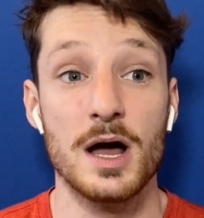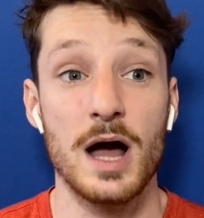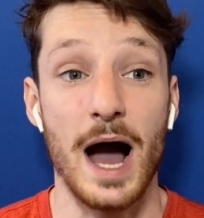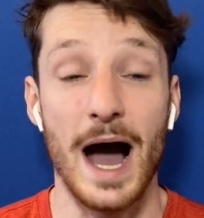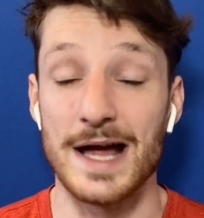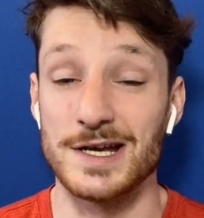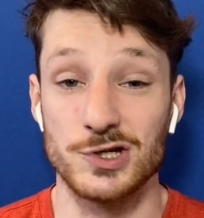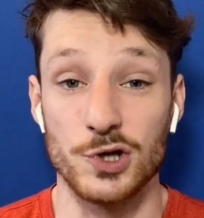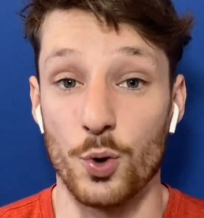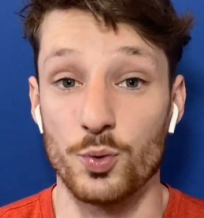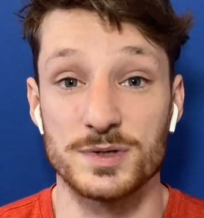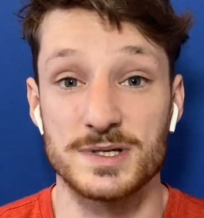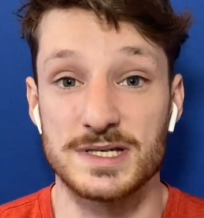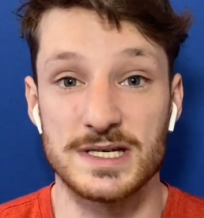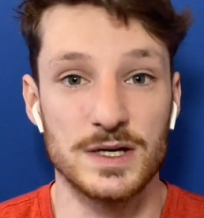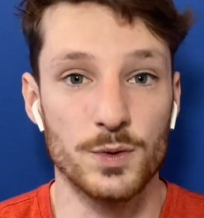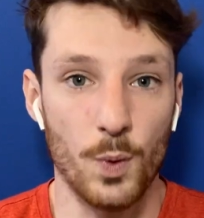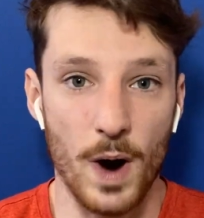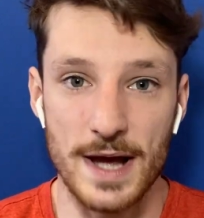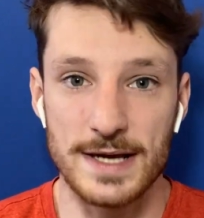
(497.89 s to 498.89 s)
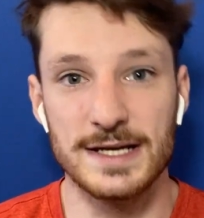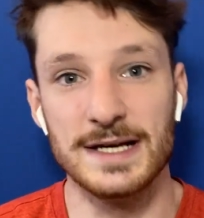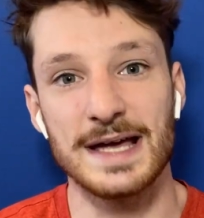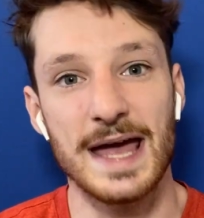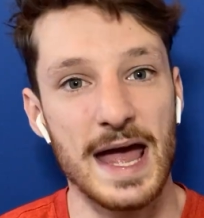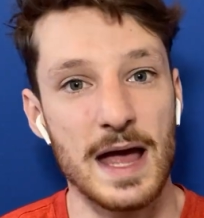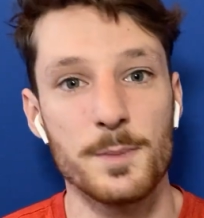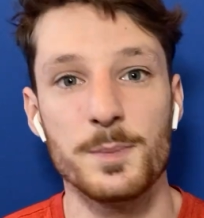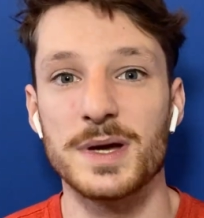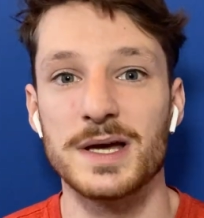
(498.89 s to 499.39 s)
I don't see why he
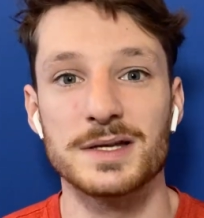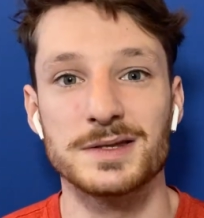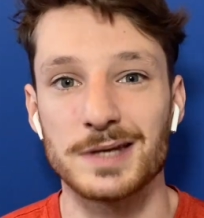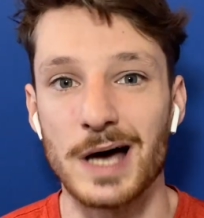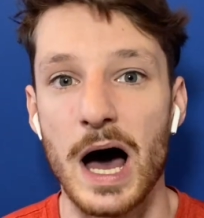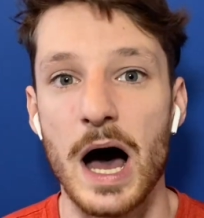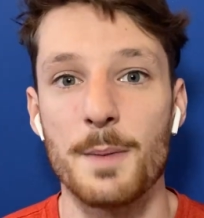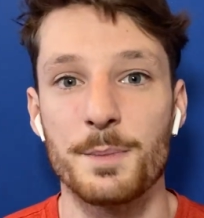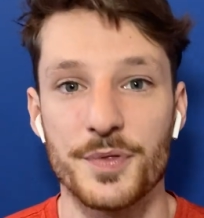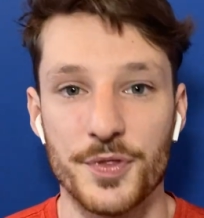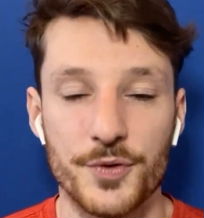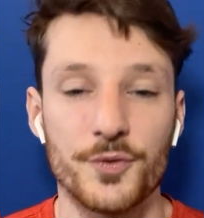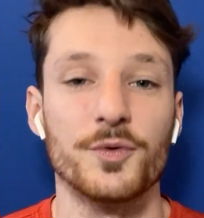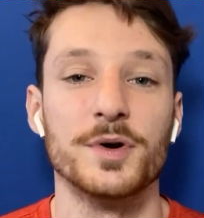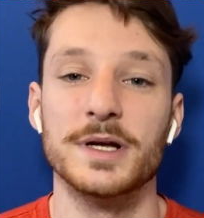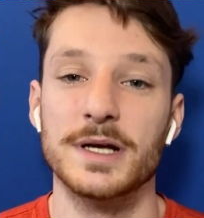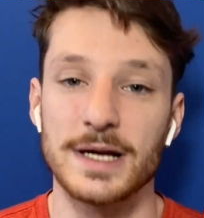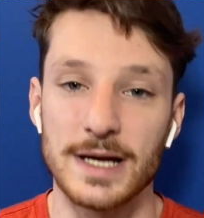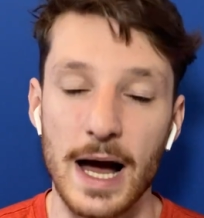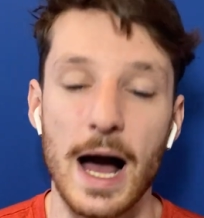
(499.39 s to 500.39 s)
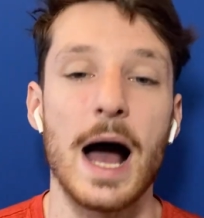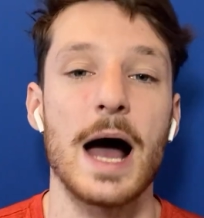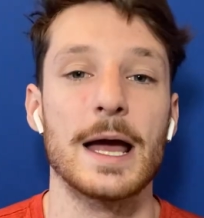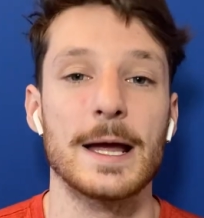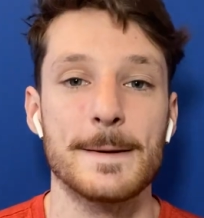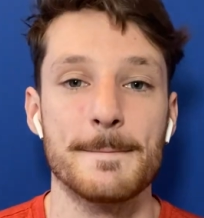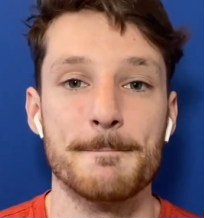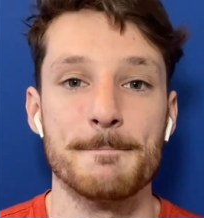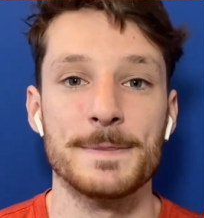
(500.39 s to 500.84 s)
can't be a top 3 guy.